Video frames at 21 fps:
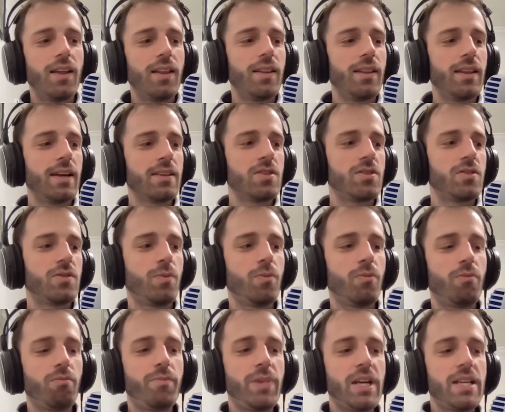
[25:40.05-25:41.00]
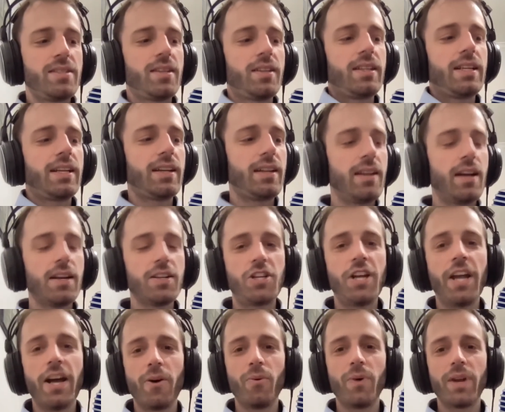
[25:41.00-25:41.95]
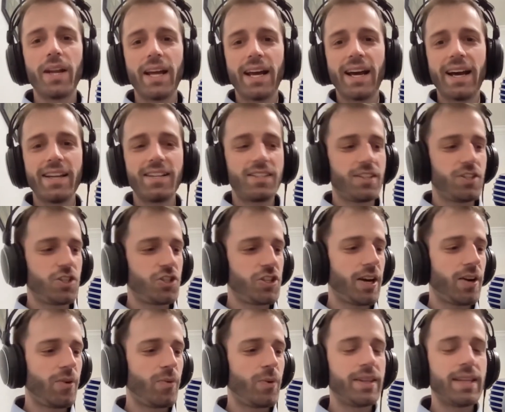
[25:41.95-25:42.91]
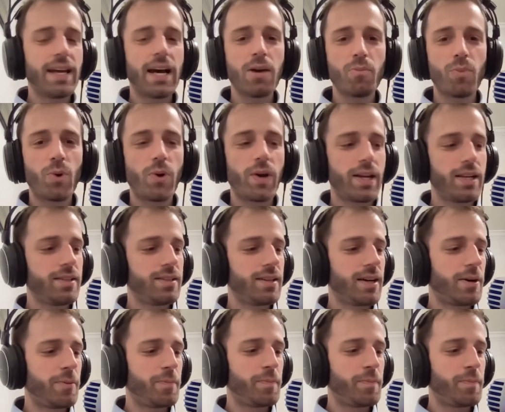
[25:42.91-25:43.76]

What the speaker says: that's basically in a nutshell what I had to share with that point.